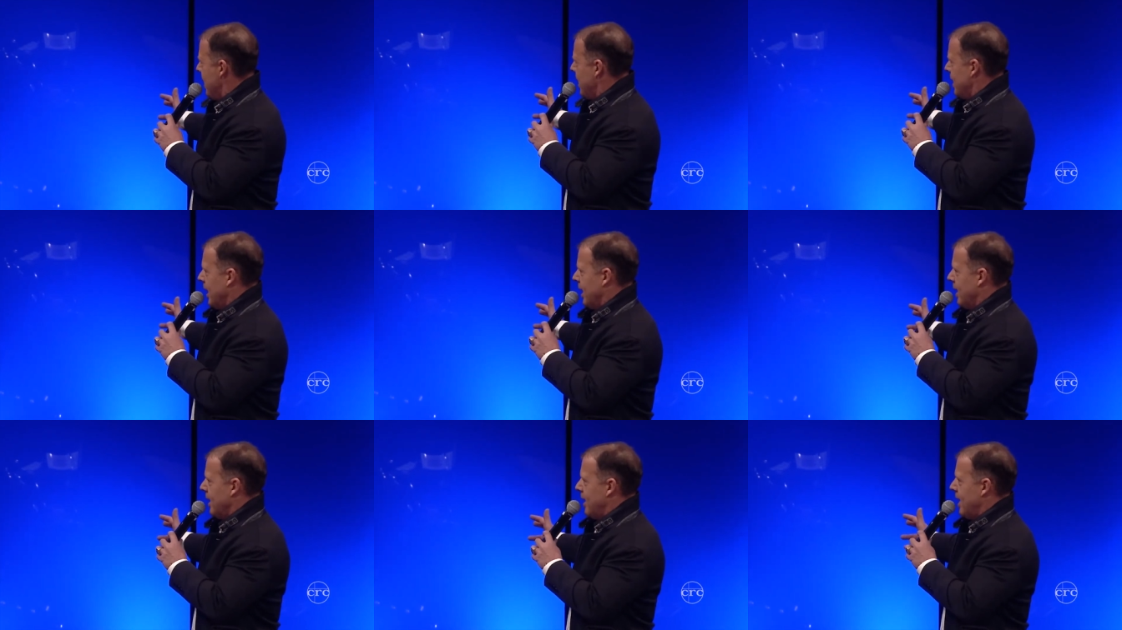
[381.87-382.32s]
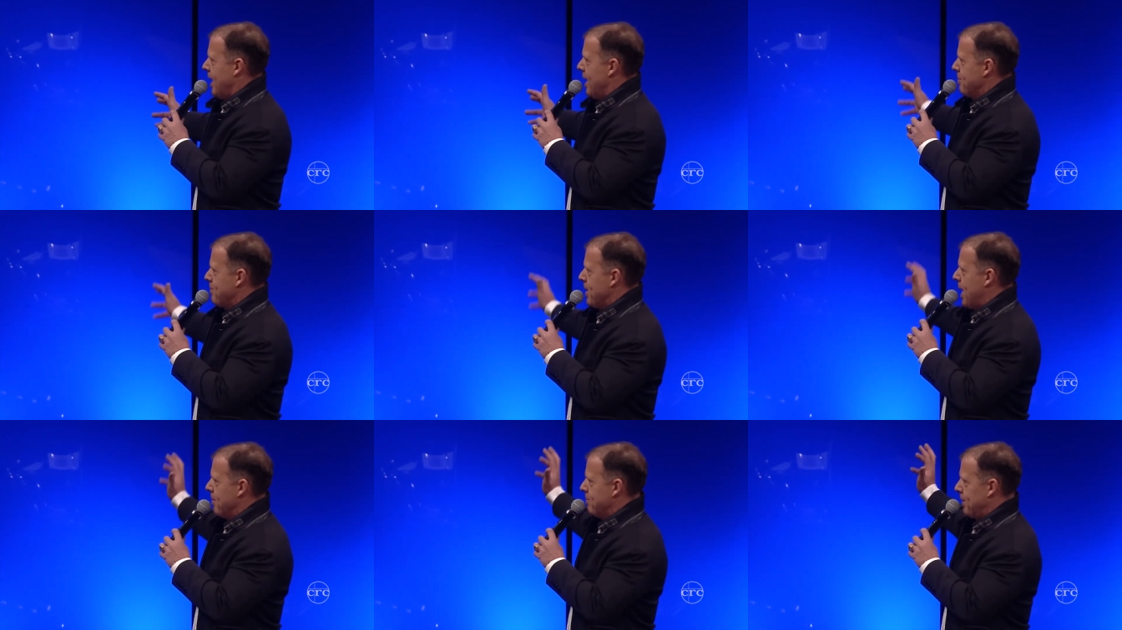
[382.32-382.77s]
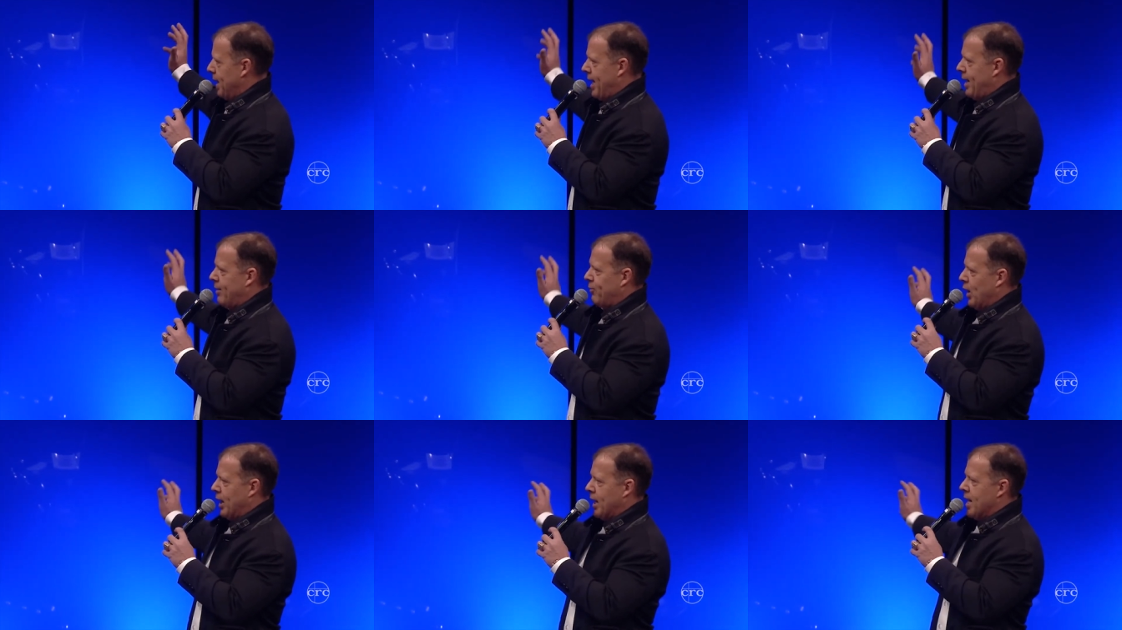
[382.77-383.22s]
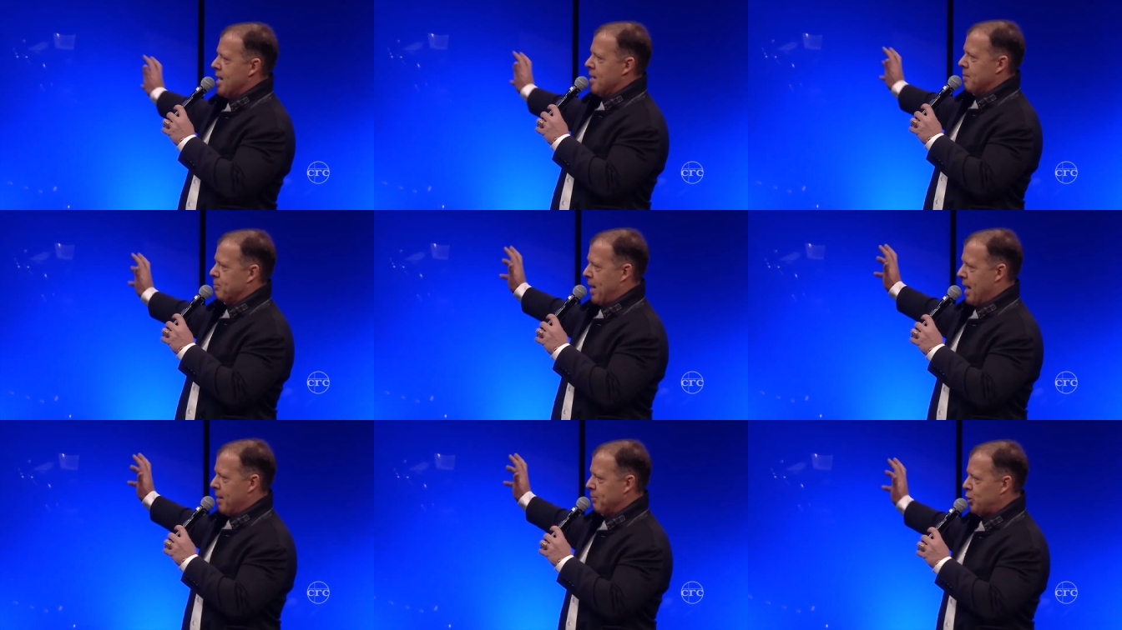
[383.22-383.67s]
uh, I'm, I'm leaving,
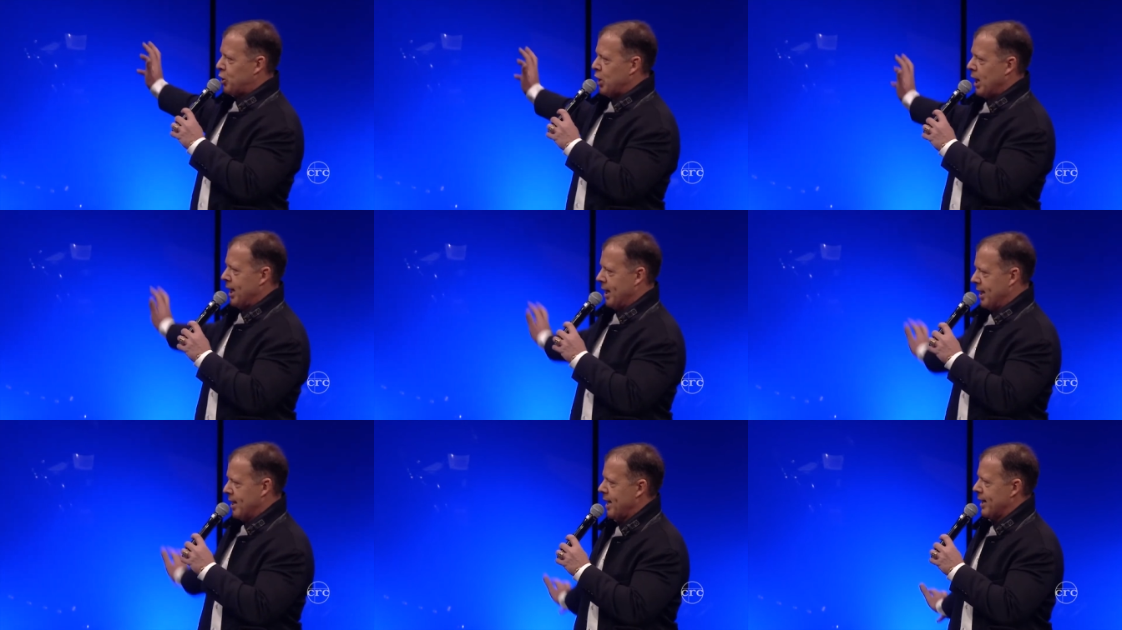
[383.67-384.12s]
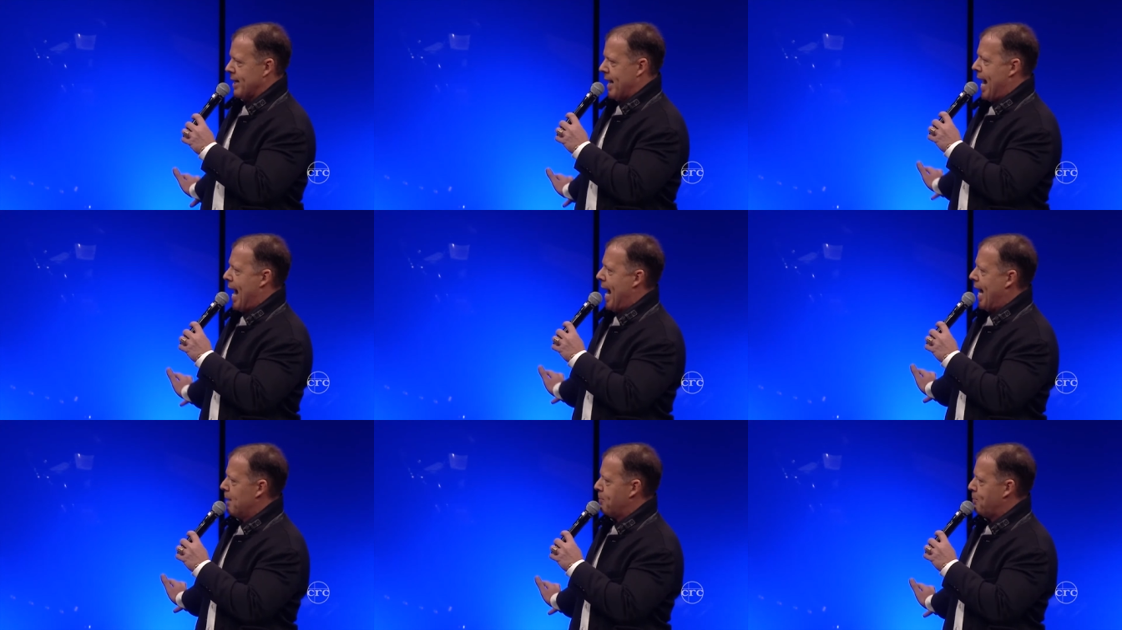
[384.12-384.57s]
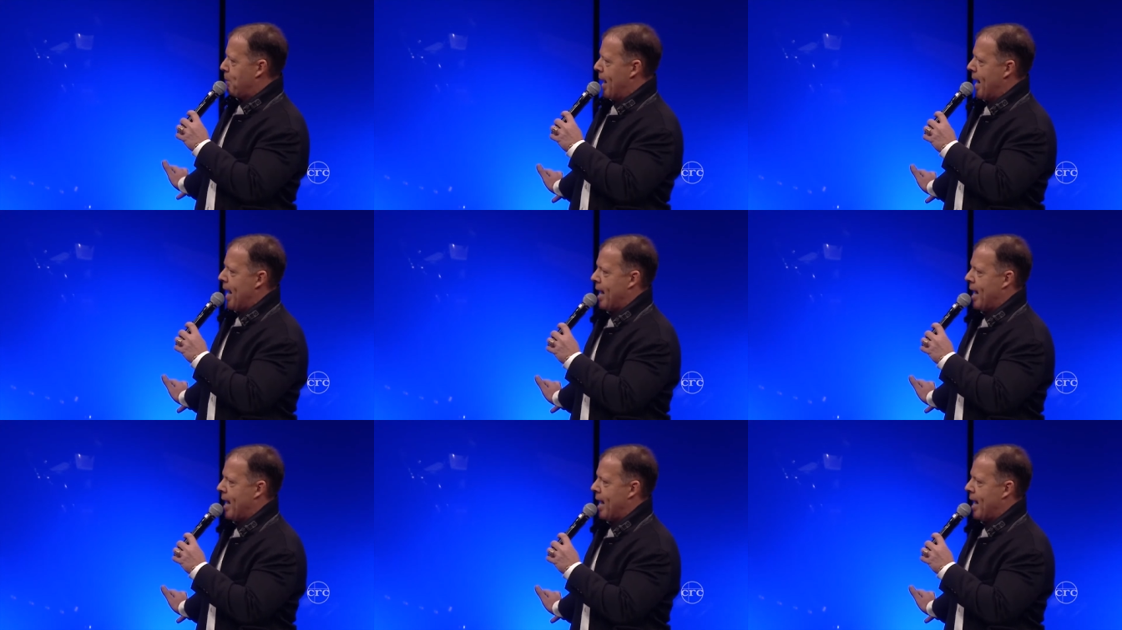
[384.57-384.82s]
but I'm sending another helper.